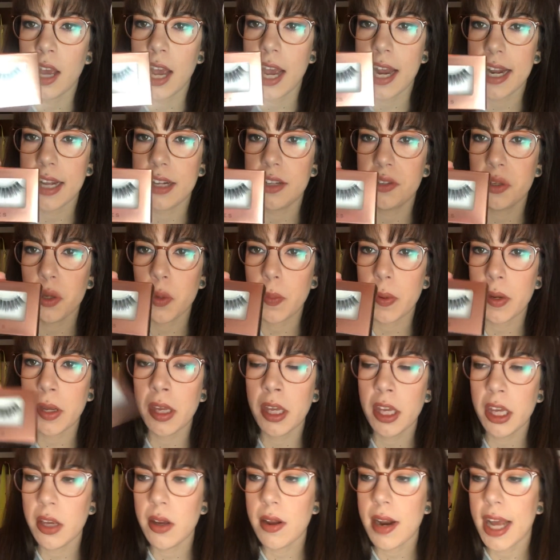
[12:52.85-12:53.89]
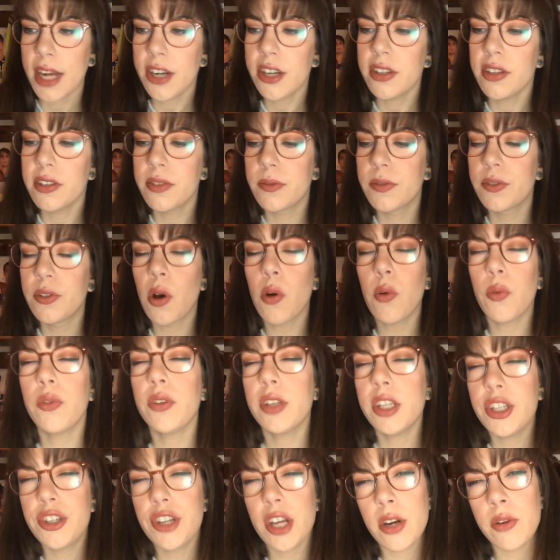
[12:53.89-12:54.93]
And it's super cute. I just don't
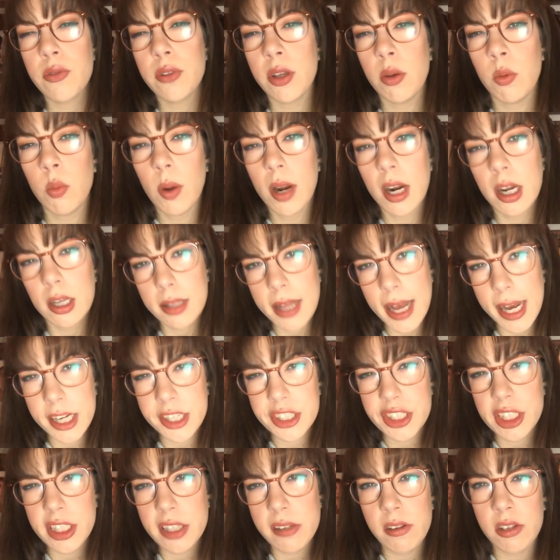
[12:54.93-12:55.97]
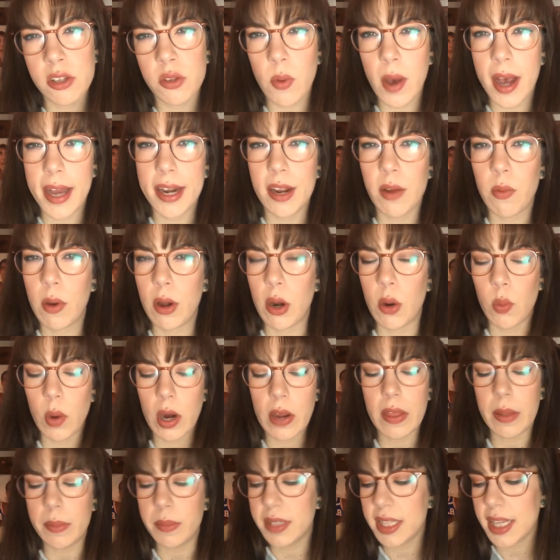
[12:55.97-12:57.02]
really generally wear lashes, so I didn't want to
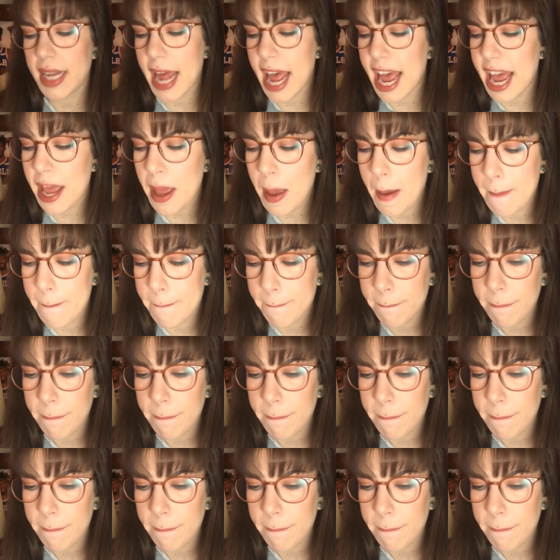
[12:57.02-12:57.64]
wear them today.